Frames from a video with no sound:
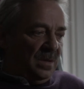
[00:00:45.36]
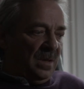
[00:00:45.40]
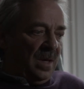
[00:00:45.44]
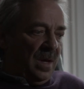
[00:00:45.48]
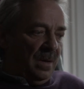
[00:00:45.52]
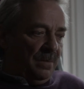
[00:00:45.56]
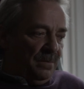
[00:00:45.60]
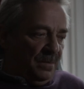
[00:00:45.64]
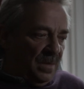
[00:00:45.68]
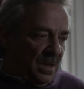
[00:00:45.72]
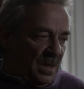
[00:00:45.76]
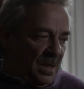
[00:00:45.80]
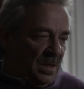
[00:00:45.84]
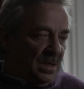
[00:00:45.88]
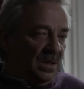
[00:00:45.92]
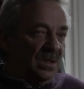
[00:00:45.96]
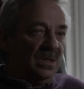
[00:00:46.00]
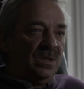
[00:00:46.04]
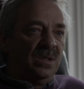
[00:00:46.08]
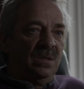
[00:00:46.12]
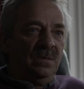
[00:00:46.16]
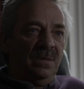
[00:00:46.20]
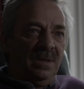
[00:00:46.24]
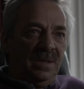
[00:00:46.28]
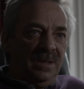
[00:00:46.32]
that
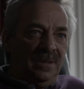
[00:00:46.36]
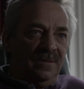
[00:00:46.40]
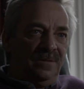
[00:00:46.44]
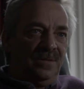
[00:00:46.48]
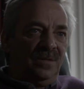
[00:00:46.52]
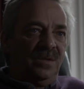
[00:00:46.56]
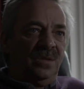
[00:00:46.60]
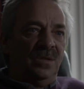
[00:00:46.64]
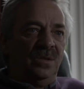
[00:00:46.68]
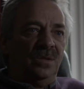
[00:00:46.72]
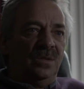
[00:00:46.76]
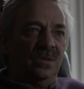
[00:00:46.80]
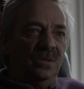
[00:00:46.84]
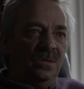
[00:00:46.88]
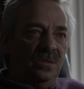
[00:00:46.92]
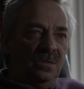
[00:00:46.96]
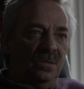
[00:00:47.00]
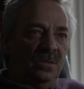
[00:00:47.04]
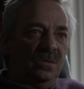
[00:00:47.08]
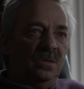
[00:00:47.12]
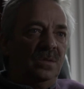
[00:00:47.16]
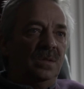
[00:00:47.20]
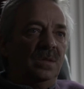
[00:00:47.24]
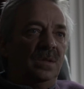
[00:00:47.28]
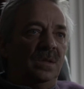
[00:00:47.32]
means you have
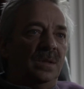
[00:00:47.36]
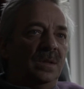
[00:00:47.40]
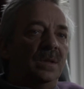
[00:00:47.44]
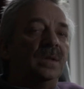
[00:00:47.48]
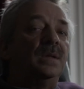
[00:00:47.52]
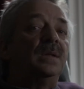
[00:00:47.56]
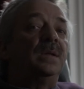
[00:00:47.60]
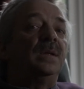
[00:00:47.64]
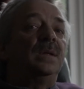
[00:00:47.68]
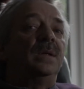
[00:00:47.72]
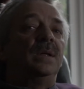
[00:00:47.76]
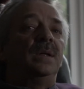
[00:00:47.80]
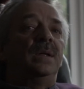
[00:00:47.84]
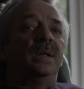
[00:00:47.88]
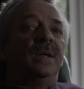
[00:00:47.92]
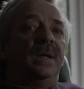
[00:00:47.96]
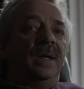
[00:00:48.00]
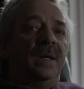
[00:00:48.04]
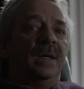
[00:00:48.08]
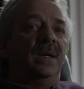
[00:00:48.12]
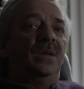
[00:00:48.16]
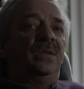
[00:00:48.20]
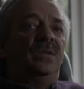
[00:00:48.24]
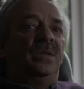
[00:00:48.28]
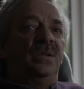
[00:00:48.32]
to
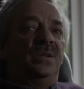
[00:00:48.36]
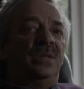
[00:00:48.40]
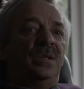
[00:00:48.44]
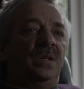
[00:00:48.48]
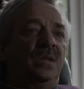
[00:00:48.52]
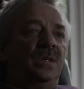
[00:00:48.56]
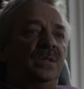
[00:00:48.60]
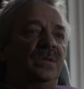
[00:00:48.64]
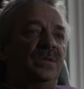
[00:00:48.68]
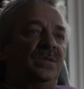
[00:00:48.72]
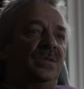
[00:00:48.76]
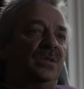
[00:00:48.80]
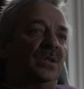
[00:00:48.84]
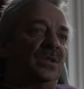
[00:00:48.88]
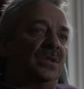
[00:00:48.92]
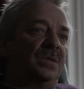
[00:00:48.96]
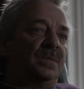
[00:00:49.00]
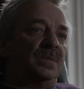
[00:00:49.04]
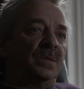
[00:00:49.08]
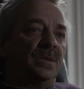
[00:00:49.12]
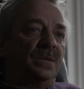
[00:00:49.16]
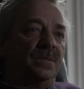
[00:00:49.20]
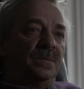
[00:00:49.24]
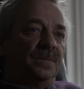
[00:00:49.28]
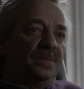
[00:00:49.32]
exercise
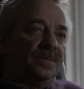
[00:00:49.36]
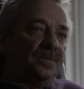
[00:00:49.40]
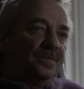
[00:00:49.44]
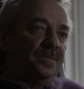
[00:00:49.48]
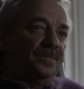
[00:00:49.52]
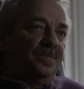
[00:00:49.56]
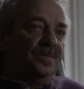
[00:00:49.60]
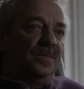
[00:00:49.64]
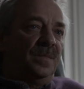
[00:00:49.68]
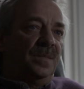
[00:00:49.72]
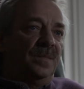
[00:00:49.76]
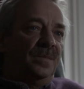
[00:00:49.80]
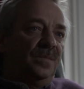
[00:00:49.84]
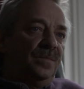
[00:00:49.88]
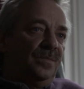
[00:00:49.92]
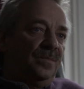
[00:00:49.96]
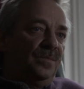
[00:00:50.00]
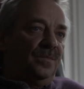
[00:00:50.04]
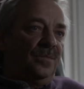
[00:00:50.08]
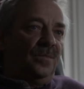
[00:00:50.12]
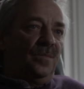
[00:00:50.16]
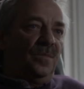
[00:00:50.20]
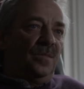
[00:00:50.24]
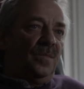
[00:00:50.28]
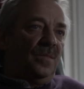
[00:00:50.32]
judgment
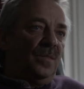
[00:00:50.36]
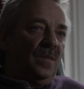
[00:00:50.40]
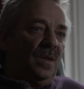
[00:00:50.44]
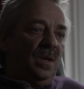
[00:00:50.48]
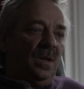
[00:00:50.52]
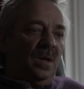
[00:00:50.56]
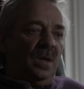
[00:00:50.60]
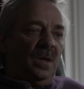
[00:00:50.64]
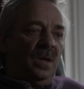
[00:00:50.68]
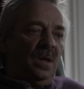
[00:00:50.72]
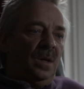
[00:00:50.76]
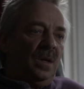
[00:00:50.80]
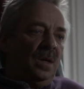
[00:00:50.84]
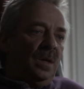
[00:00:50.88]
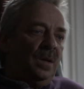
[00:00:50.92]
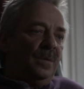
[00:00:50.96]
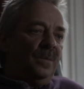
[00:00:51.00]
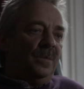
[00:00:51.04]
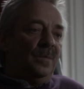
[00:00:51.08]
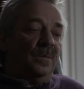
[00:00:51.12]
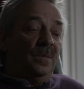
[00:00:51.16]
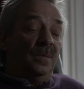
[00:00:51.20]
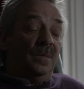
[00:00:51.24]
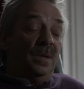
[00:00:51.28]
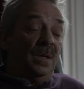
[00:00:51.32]

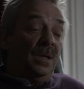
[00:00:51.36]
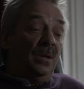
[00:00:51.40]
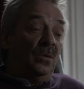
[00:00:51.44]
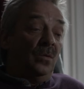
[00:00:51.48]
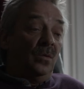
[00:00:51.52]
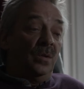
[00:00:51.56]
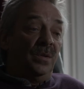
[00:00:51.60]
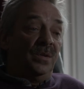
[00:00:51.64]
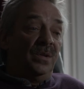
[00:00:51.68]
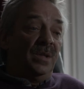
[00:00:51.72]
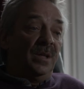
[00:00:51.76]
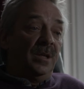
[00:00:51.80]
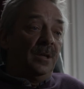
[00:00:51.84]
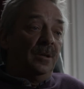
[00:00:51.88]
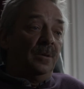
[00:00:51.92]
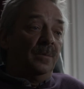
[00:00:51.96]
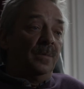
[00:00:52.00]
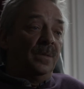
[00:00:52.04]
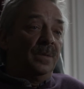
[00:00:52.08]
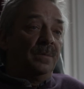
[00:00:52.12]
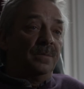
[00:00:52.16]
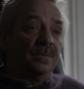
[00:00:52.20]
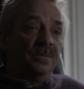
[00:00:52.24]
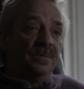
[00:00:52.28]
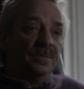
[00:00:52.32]
um, in order to help
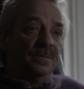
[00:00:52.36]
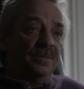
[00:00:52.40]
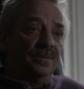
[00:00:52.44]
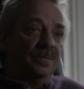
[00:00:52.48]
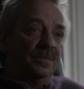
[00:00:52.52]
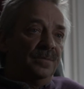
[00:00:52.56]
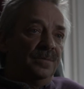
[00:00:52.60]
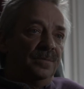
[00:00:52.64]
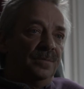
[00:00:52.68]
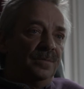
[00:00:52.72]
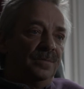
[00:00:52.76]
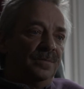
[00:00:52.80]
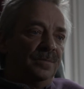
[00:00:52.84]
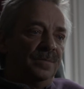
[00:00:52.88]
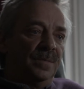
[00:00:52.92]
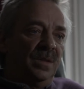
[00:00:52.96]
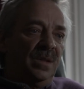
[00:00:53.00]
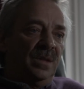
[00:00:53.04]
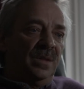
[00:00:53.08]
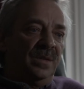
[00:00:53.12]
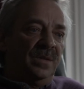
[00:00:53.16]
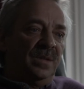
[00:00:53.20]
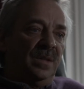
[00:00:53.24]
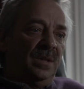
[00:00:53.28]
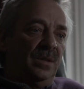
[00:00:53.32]
them
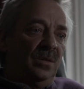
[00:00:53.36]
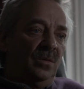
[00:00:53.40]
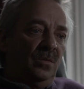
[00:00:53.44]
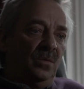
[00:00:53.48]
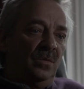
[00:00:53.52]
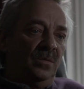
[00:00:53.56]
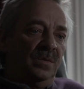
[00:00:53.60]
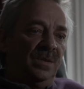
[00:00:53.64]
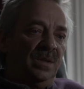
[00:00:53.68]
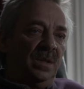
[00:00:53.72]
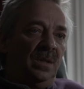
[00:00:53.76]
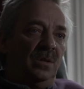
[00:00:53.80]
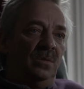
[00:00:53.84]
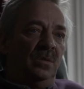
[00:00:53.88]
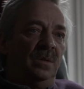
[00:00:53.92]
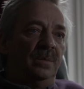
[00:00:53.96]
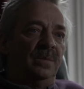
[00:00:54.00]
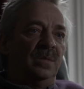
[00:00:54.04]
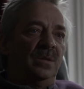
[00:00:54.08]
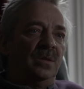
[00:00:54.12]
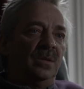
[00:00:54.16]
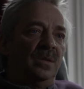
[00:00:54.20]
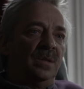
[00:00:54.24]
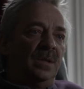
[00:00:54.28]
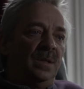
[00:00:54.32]
because they're not always
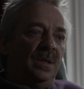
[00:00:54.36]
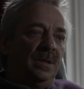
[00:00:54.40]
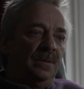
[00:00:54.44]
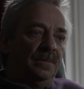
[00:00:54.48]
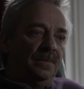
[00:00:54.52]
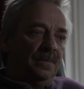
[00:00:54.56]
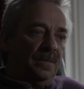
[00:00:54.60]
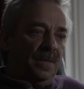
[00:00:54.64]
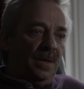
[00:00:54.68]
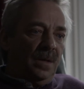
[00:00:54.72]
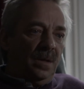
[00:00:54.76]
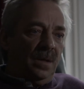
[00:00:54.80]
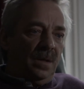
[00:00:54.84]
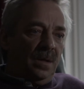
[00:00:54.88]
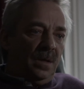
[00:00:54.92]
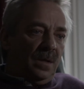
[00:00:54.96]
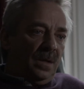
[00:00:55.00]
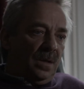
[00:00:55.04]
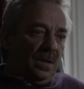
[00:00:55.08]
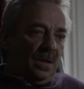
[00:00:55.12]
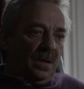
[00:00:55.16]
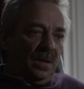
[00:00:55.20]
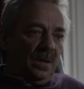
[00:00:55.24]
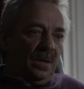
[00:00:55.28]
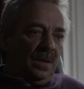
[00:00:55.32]
equipped, are they,
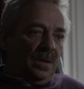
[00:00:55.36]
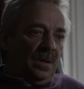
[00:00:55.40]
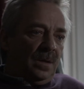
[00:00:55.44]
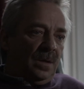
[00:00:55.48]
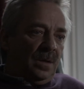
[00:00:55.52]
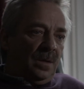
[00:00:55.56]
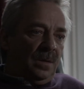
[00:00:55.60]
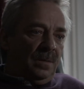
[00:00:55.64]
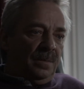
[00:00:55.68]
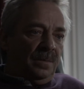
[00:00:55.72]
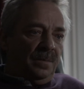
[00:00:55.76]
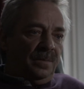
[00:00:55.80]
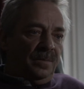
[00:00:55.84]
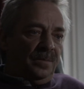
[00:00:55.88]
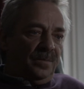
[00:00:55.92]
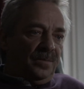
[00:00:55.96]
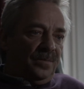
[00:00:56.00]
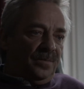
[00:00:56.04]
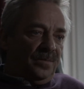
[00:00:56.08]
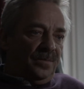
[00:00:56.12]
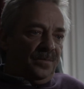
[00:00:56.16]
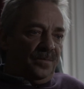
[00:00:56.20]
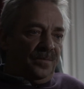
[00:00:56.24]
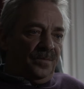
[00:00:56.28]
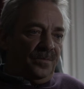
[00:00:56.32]
um,
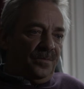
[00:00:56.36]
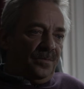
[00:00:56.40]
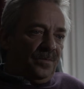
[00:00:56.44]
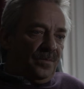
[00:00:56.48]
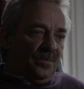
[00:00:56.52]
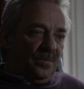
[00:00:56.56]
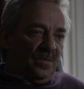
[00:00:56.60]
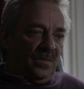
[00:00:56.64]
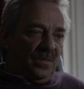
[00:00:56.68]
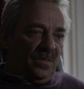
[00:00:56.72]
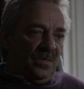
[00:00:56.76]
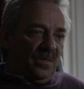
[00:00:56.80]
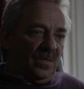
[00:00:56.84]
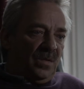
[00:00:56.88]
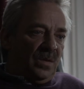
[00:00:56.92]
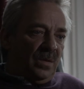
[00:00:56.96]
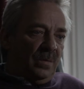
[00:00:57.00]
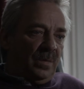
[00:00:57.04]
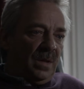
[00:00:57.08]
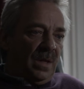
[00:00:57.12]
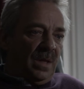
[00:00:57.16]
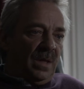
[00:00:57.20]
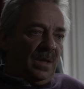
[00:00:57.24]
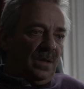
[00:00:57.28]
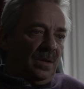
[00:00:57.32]
to
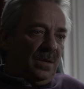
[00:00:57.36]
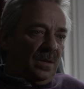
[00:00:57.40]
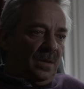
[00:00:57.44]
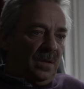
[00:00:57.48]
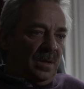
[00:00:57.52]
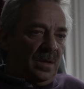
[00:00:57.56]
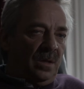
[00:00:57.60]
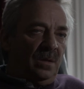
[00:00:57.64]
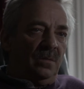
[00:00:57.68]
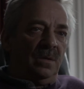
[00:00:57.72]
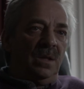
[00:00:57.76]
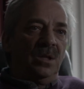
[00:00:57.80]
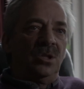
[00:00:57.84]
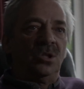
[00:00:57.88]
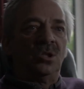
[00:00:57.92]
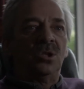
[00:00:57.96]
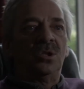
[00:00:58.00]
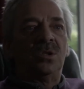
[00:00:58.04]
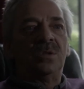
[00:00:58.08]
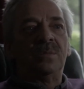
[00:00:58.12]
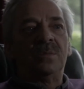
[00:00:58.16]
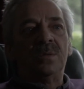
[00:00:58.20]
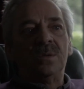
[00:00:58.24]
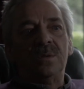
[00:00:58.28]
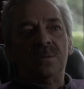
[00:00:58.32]
make the correct
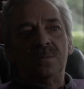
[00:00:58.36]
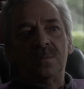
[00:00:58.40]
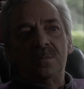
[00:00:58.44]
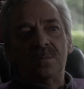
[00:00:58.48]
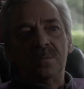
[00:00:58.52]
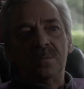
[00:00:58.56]
judgment.